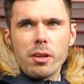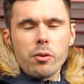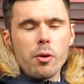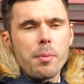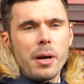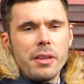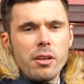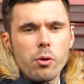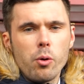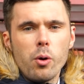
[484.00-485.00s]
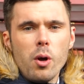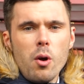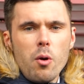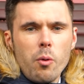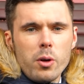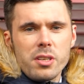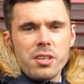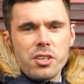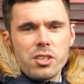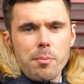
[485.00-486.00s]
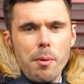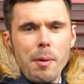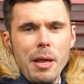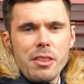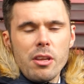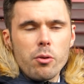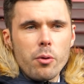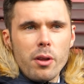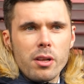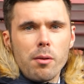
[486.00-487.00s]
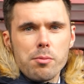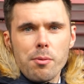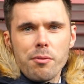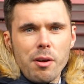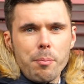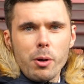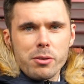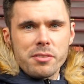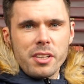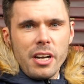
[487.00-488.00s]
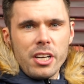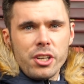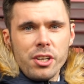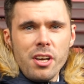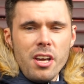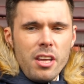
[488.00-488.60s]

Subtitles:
in the loop, and they know what decisions are being made, and they know that the club's moving in a positive direction.